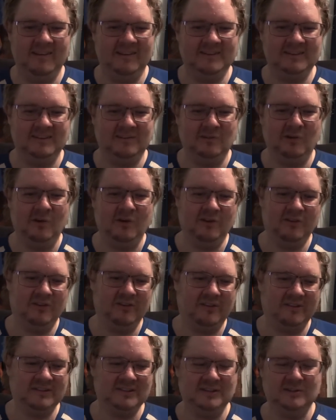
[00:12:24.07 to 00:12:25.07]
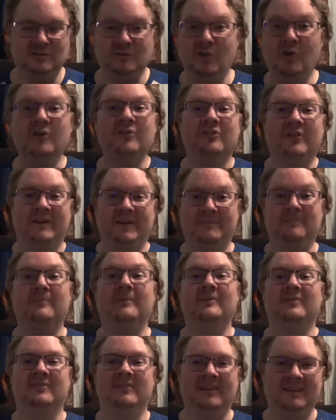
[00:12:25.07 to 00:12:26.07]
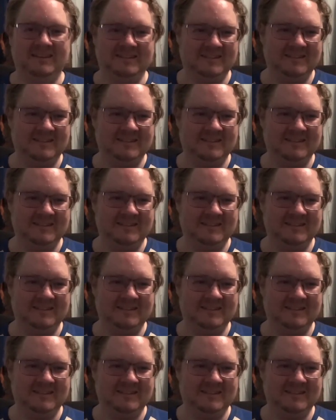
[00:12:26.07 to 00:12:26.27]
that she looks. It's like she looks like a princess.